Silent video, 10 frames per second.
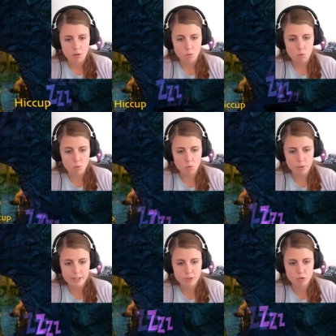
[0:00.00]
Ooh,
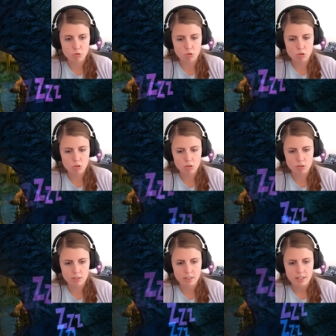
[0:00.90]
he's
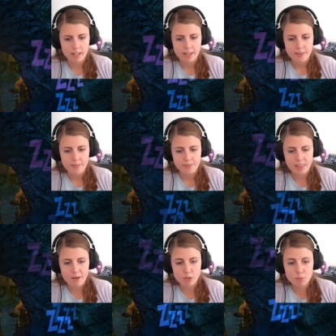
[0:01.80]
strong!
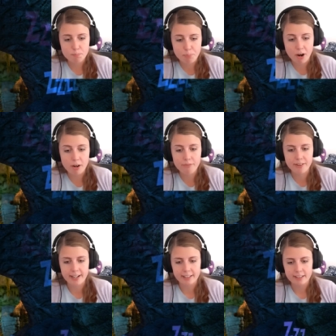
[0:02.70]
That was
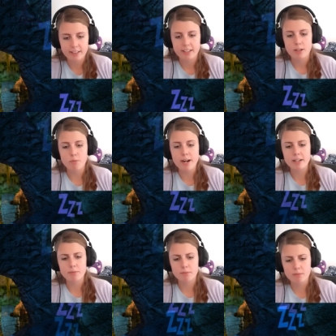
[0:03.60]
perfect! Wait,
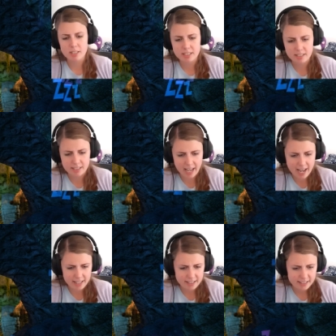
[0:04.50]
what's
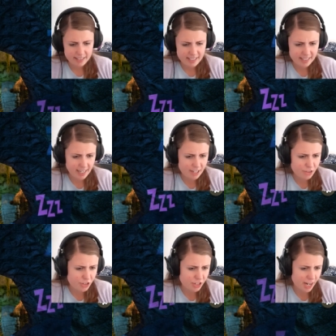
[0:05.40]
that? Is that a
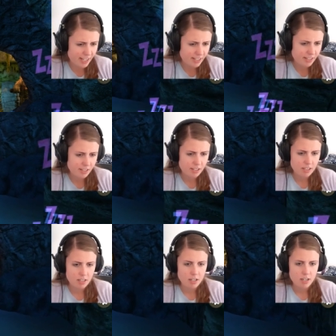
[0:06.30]
chest?
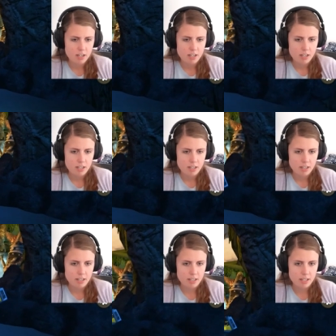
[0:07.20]

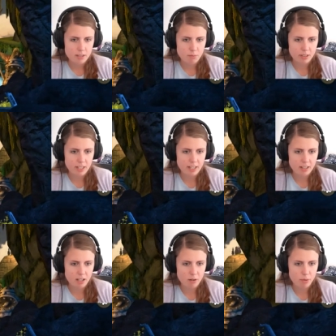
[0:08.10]
Yes, what the hell
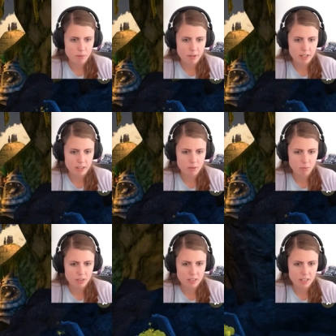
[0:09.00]
are we, man?
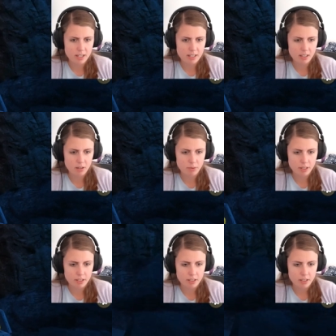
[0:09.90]
What the hell are
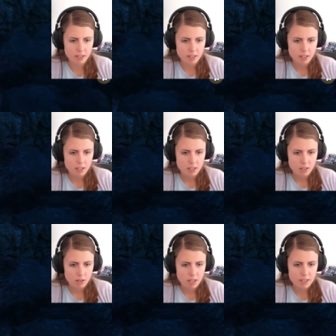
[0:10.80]

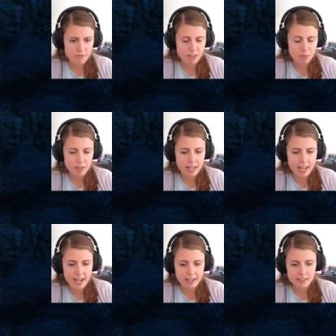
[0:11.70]
we? It's filled with
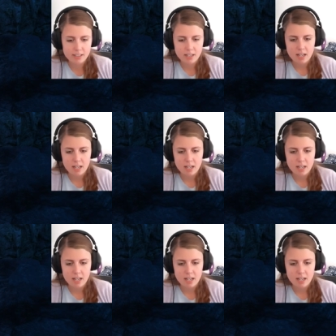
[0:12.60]
eggs!